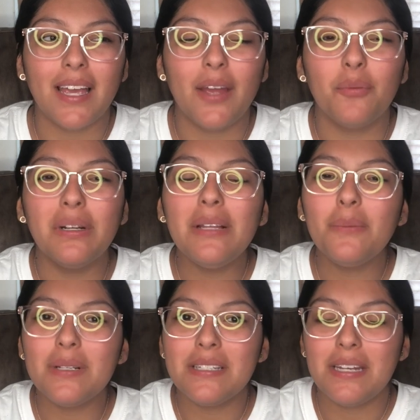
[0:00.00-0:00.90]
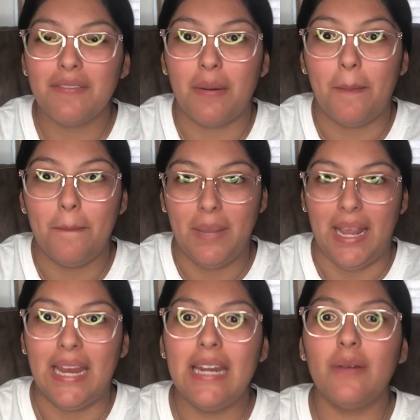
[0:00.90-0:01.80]
It really wasn't even
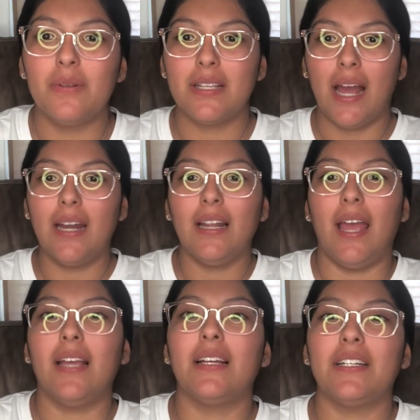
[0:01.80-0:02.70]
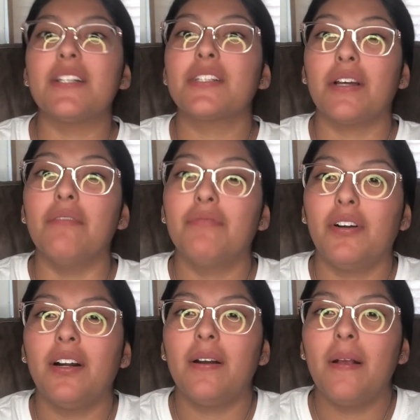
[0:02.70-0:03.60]
pain, it was kind of like
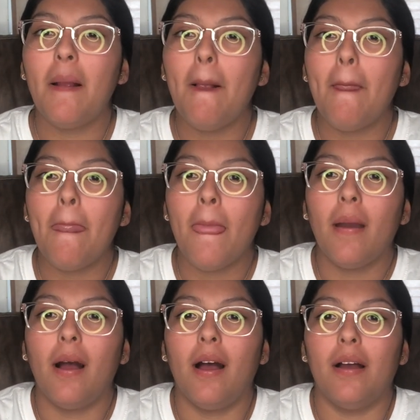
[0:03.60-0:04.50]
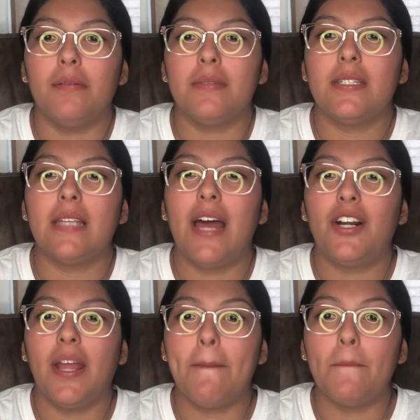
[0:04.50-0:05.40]
discomfort.
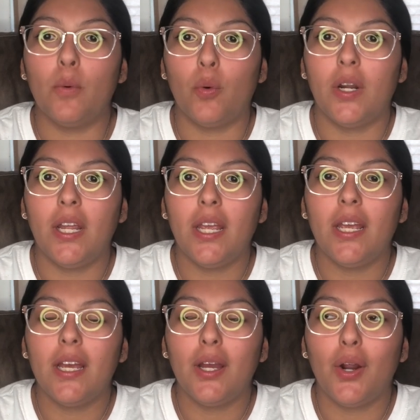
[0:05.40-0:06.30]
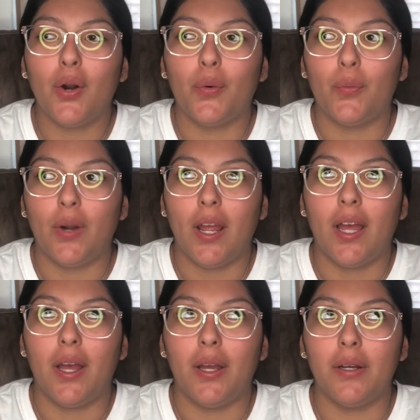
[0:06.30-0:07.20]
Saturday morning
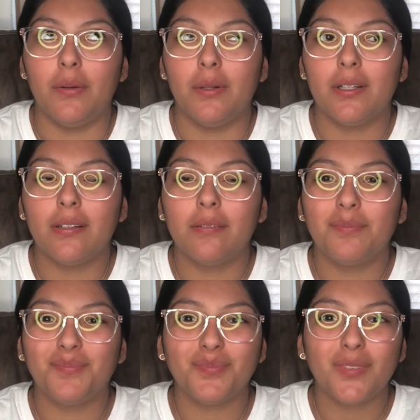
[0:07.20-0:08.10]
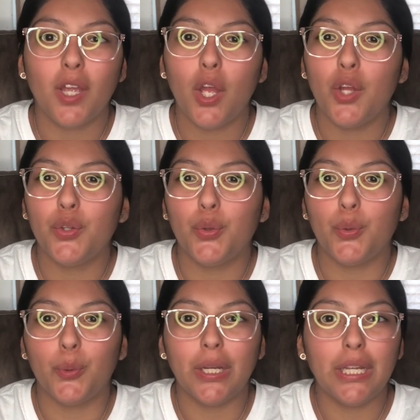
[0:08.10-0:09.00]
around
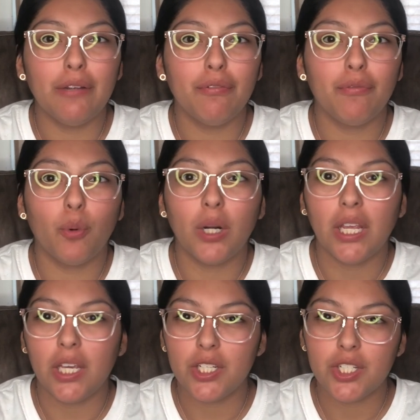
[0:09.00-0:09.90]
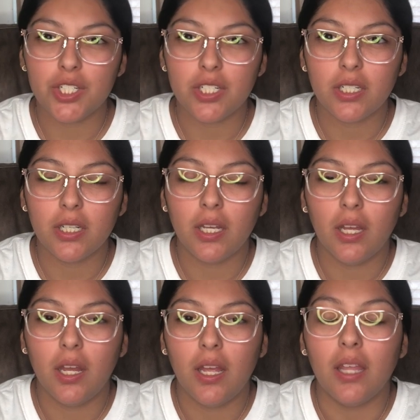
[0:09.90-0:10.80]
3:40ish
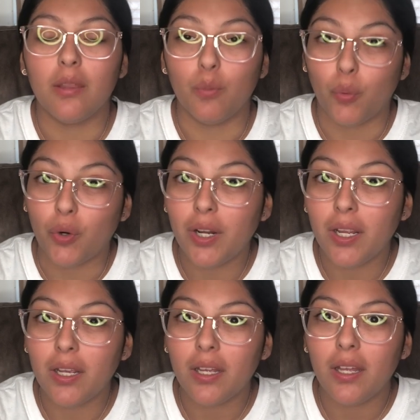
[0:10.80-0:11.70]
in the morning.